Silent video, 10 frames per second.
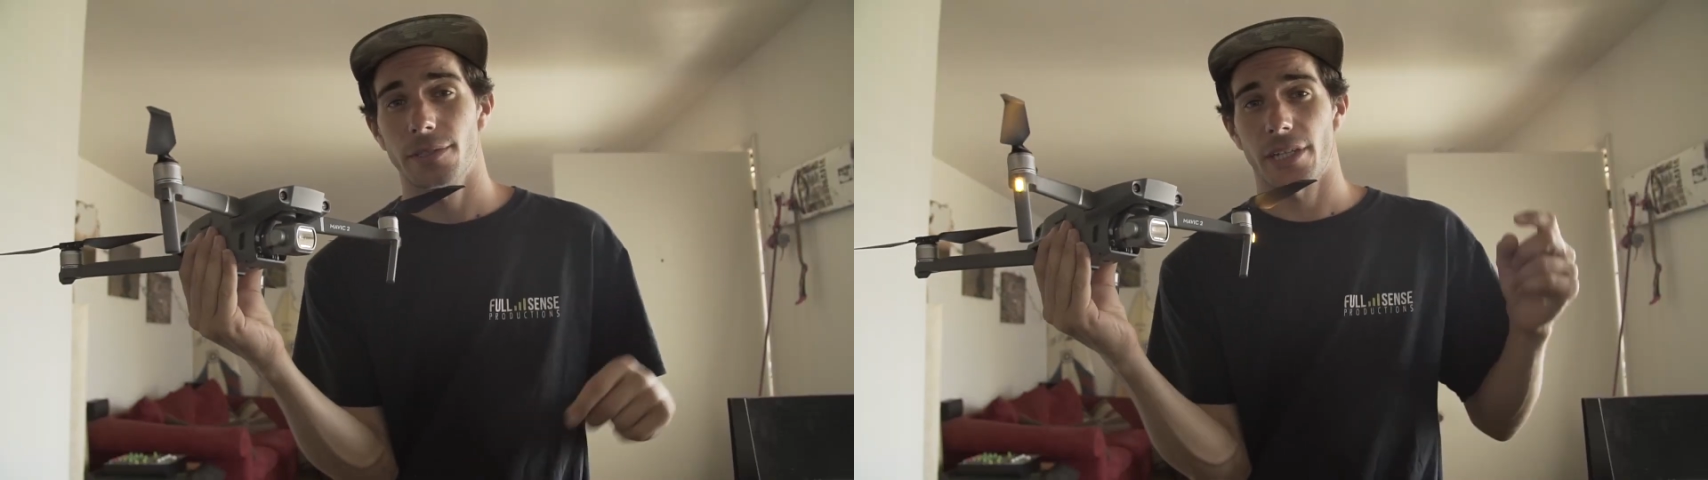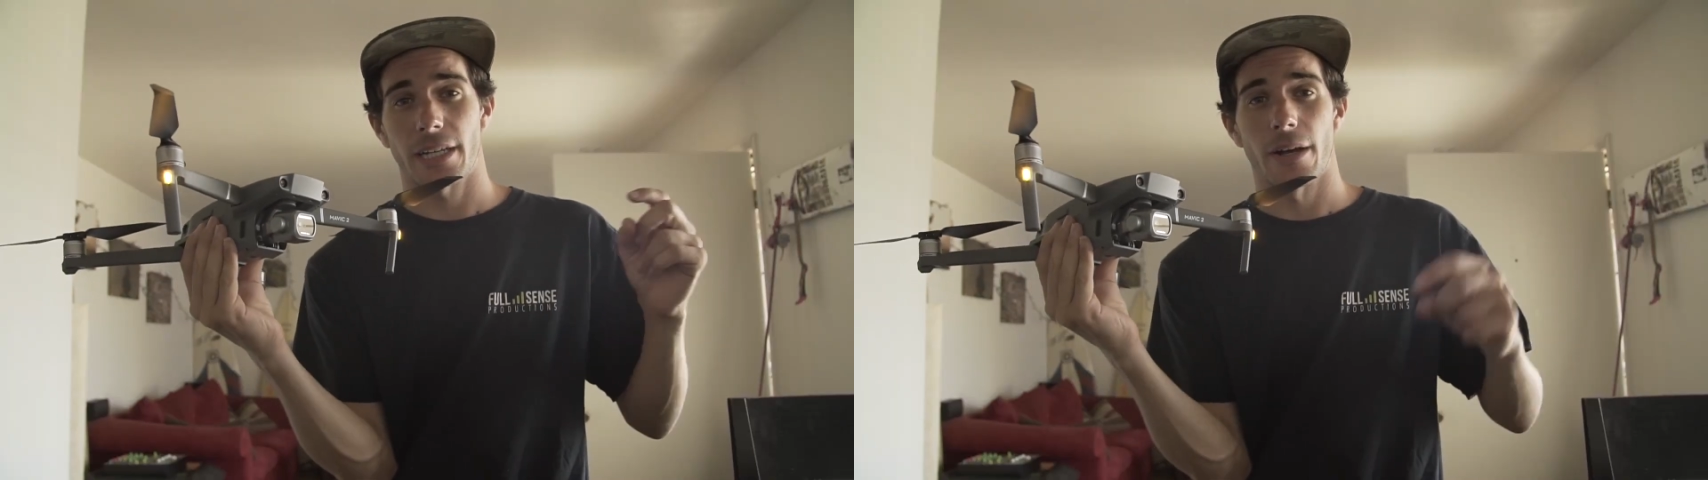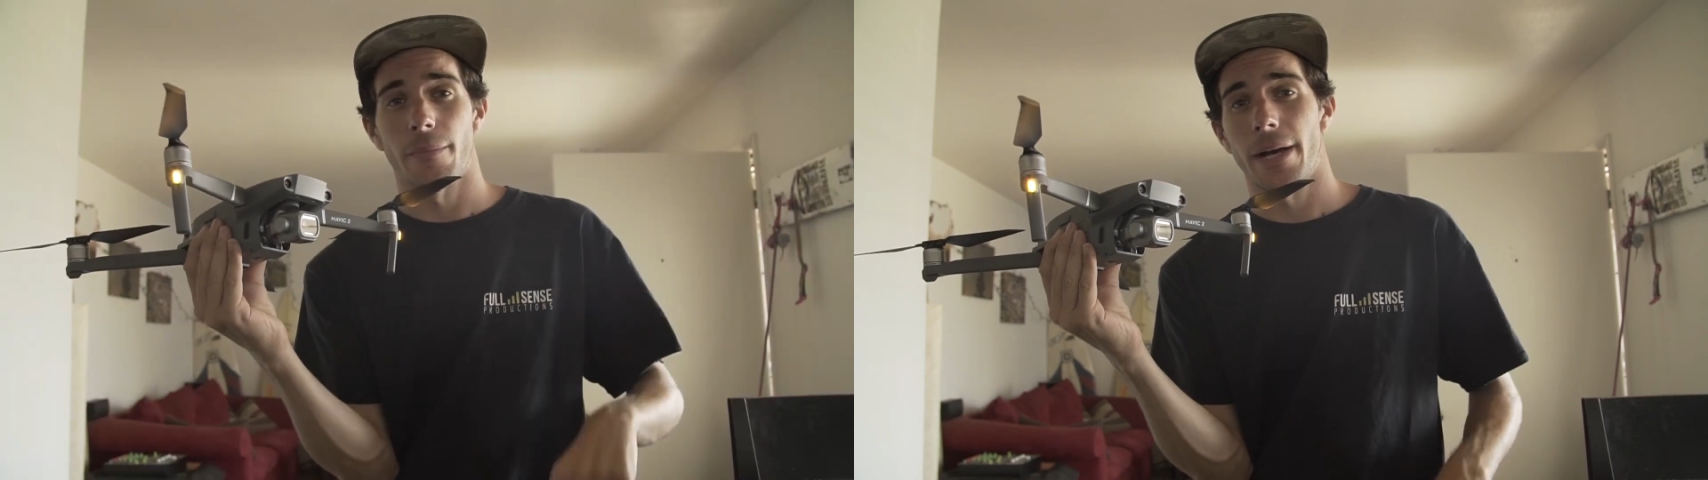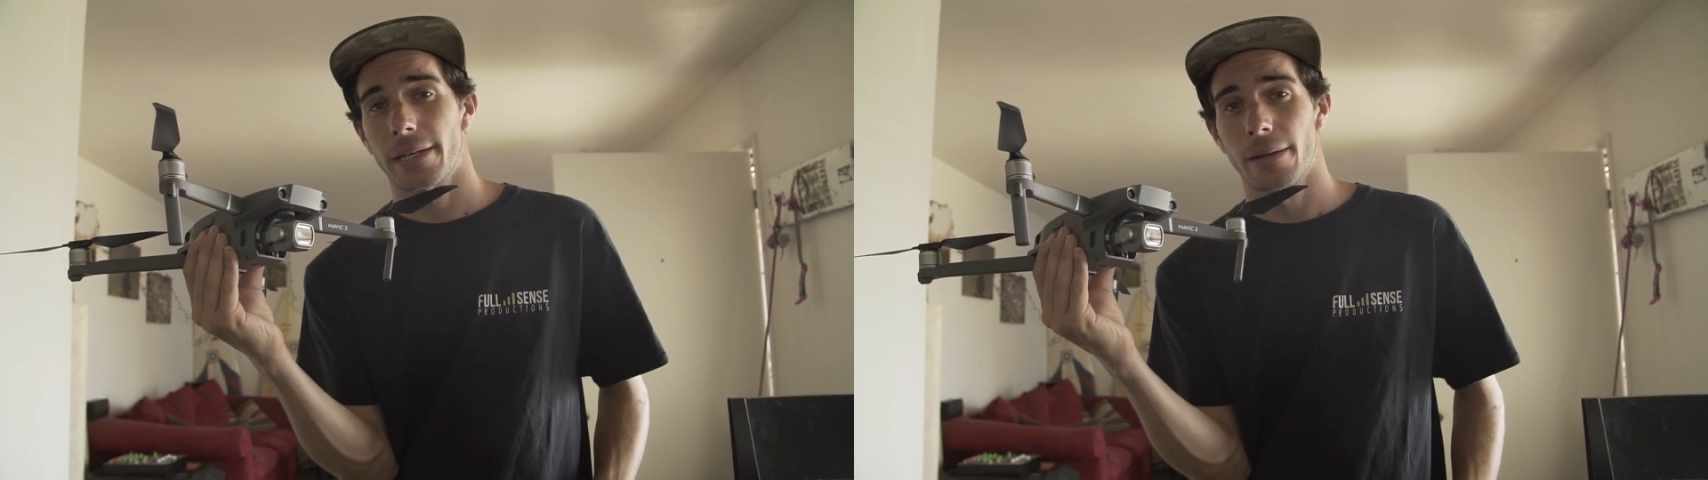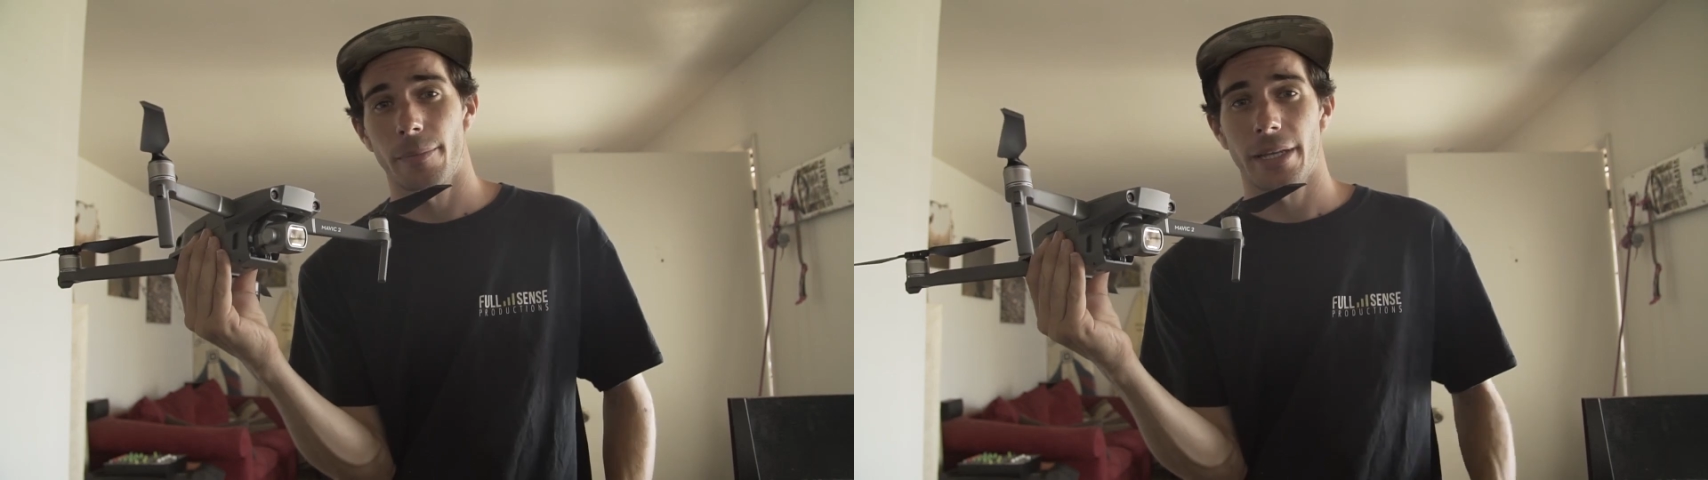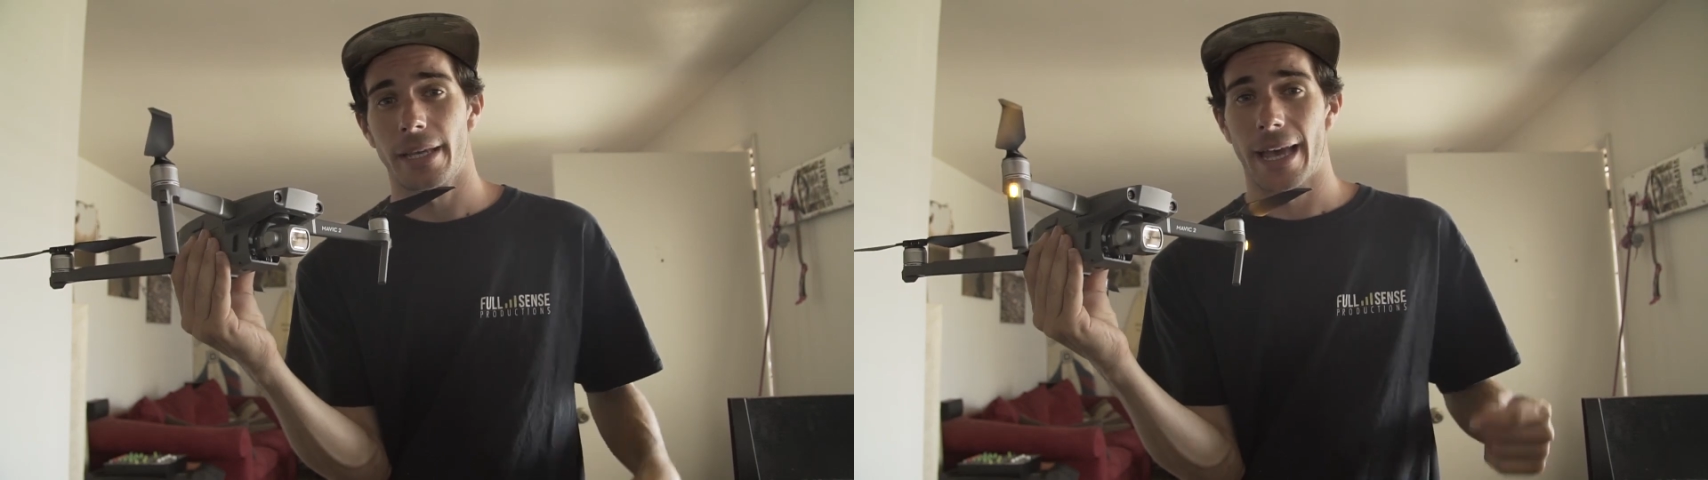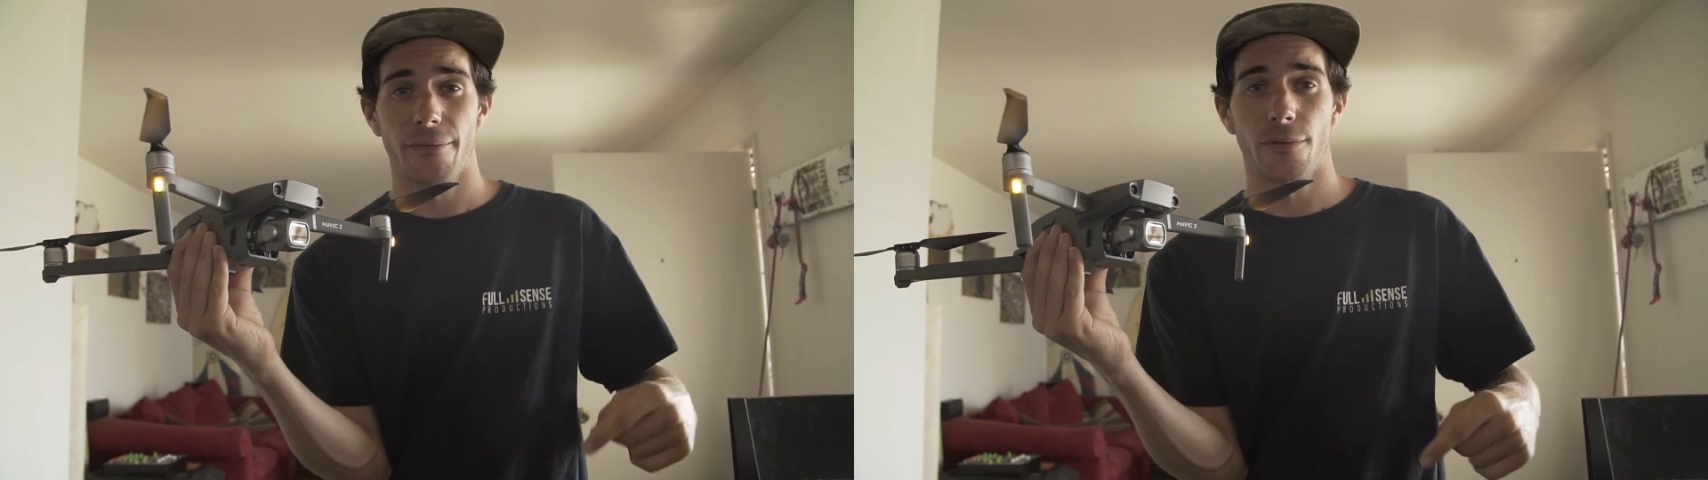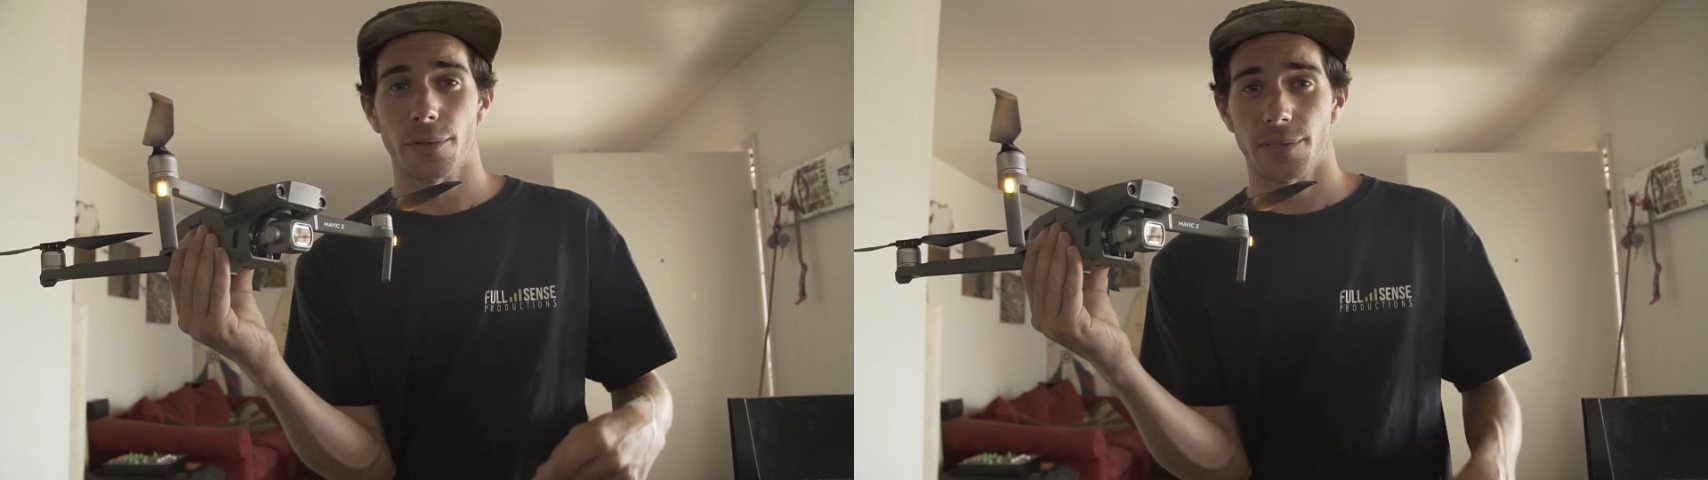Check out my company at Full